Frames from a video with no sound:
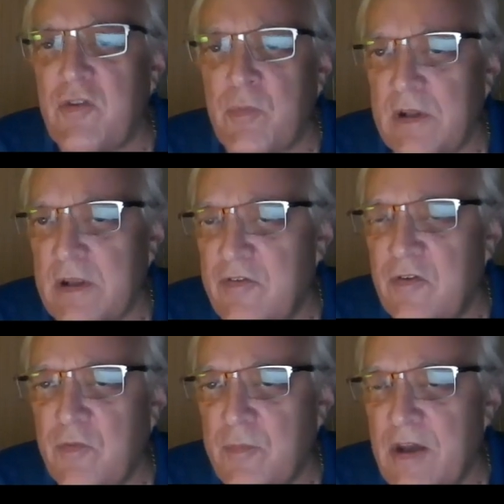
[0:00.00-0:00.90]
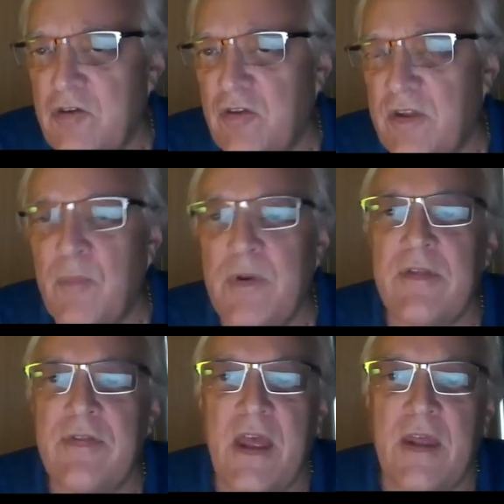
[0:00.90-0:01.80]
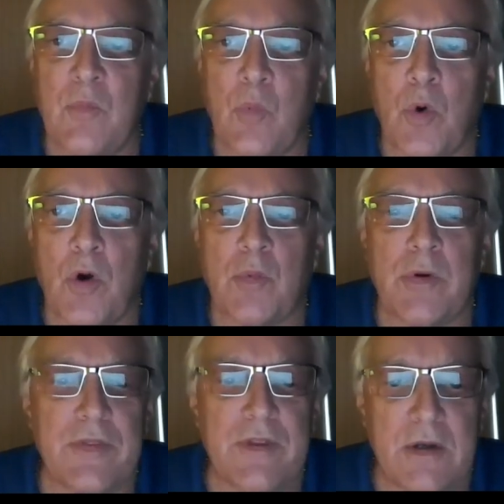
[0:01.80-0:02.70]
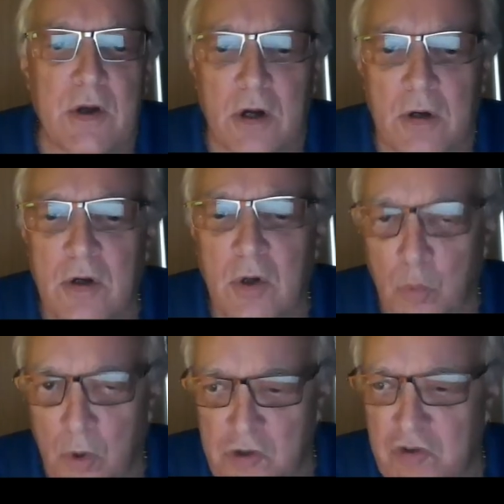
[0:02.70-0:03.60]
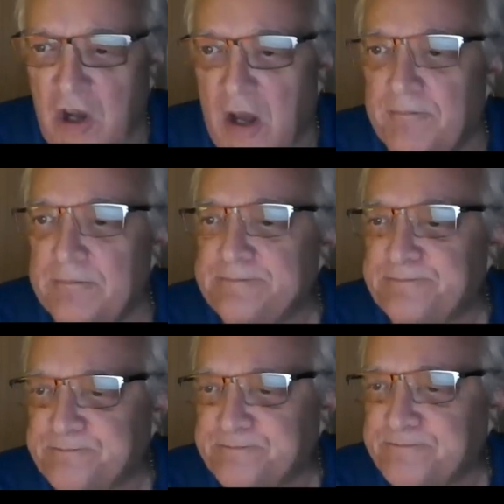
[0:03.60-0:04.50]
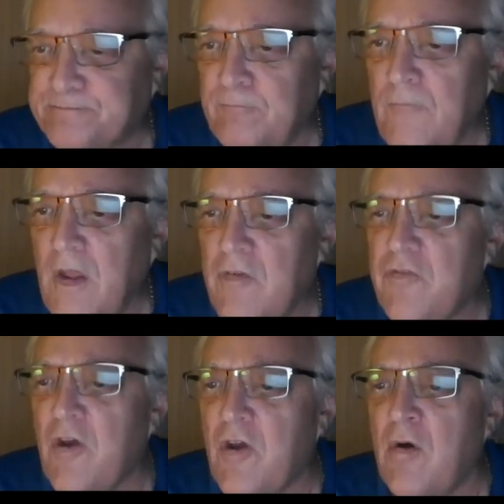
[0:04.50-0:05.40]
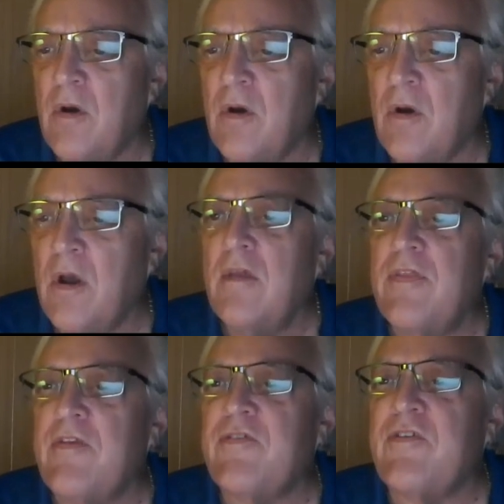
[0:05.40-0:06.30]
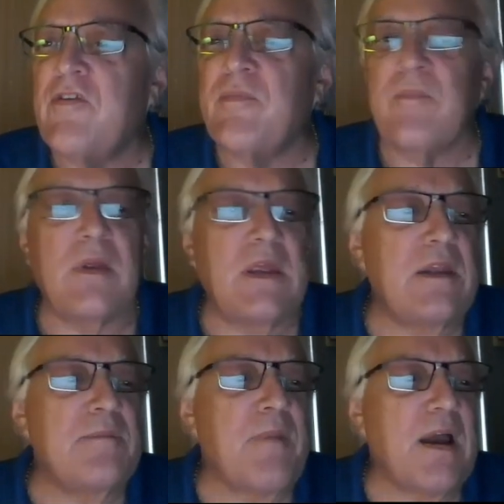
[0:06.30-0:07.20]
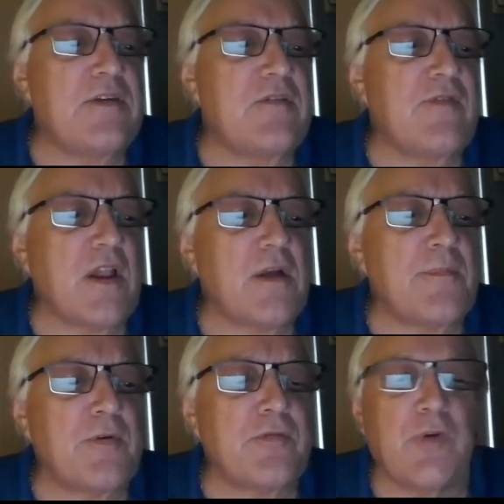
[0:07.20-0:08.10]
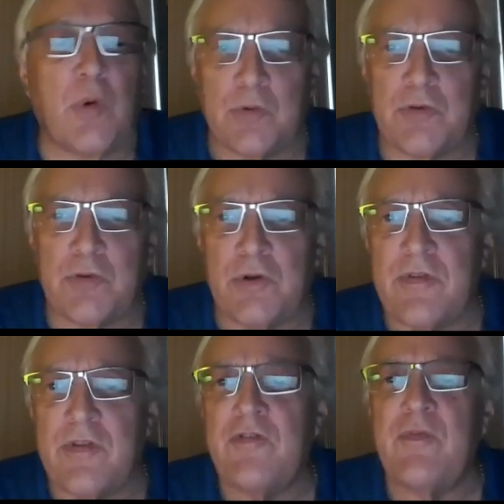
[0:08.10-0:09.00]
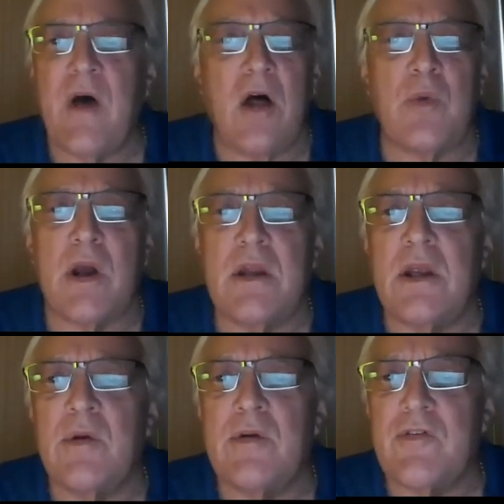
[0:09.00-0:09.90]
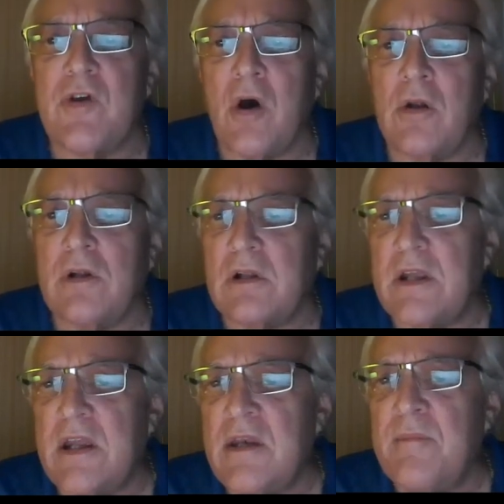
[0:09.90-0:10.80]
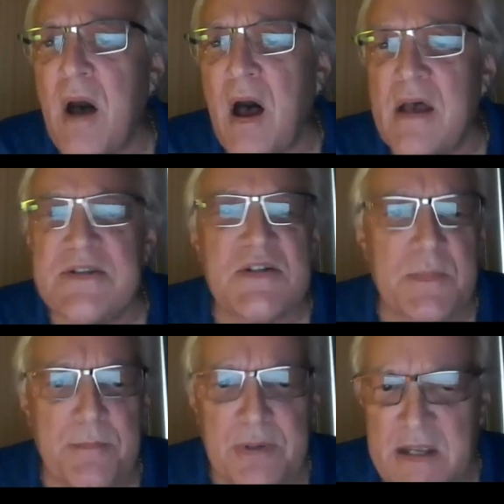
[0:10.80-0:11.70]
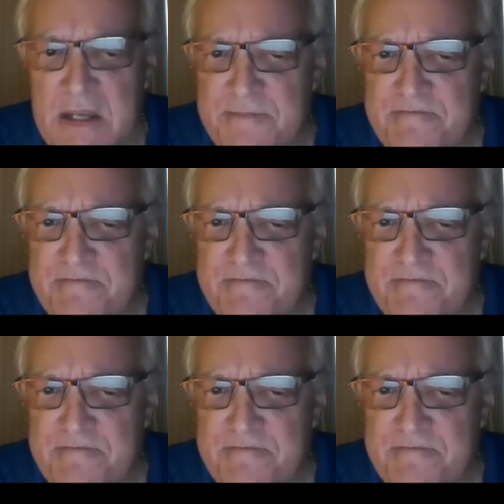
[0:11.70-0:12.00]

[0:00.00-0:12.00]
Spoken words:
the release information that we can then work with in our workshop. So this is in my developer folder, this file right here. It's called Clean Moz Complete.